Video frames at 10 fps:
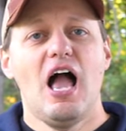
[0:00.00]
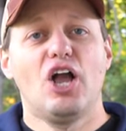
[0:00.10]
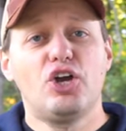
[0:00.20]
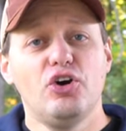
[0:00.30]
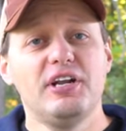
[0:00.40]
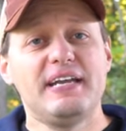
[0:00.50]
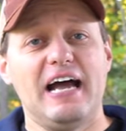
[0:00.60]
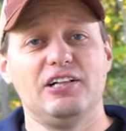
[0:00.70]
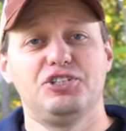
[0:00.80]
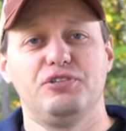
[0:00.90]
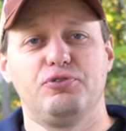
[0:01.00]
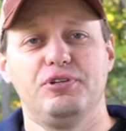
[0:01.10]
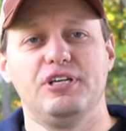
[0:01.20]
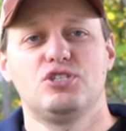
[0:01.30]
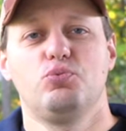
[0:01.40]
A good analogy for
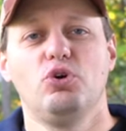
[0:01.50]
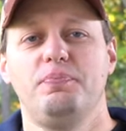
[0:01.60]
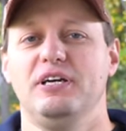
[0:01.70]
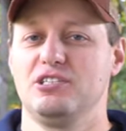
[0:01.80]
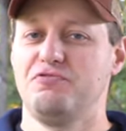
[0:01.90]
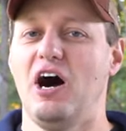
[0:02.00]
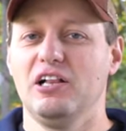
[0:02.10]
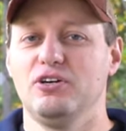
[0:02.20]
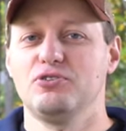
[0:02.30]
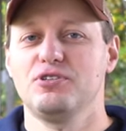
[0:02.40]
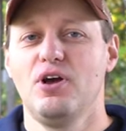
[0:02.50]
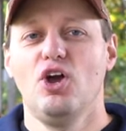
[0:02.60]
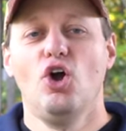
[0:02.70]
this would be as follows.